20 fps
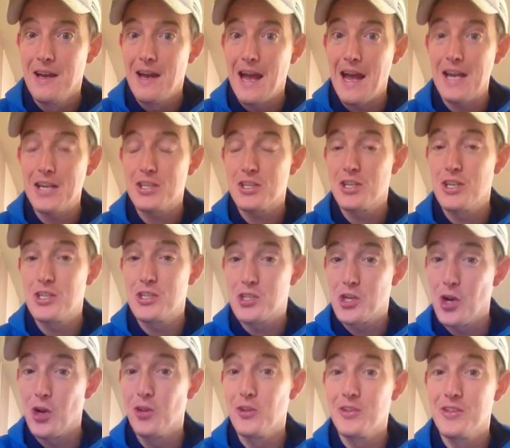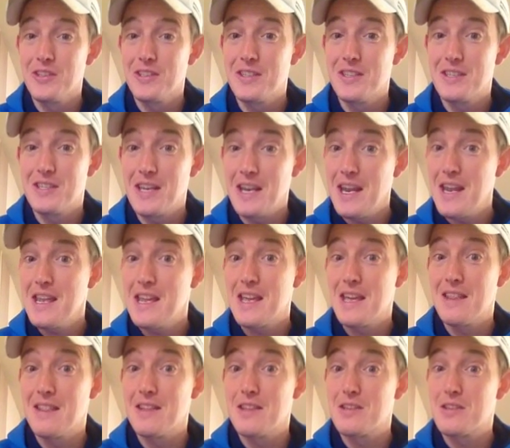Actually, John
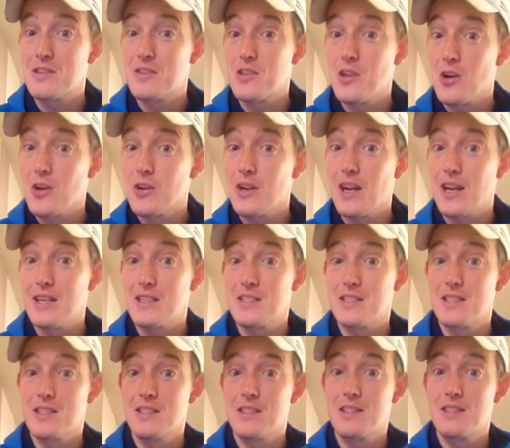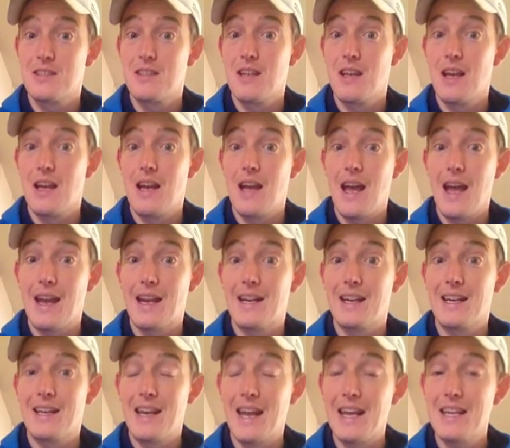Deakin, the Doncaster
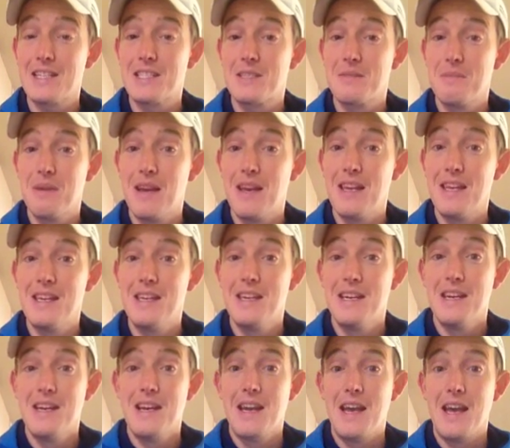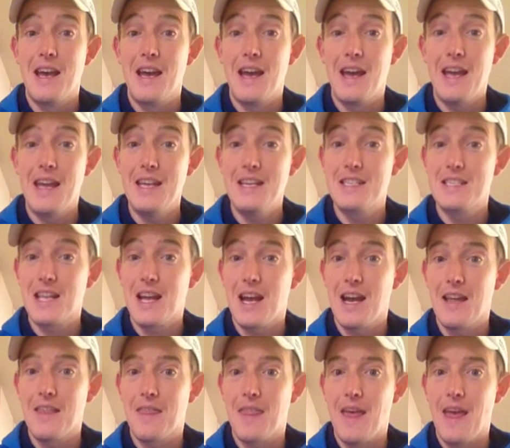angler next to me, he
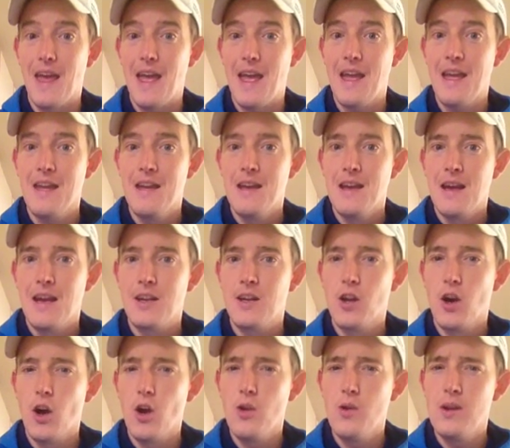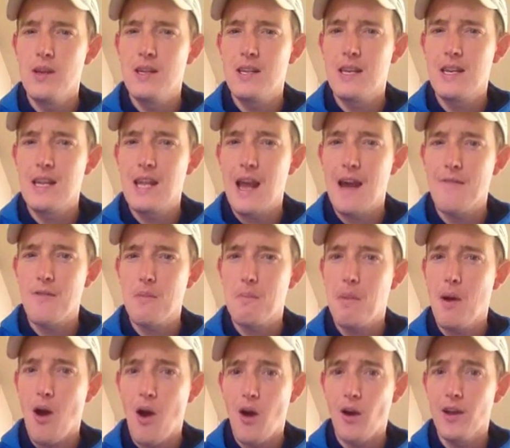started there, and not only did he have a
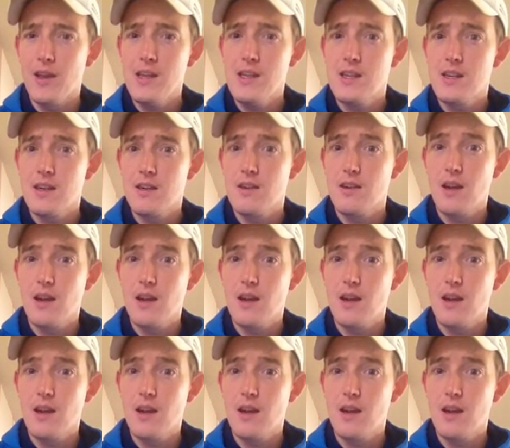pike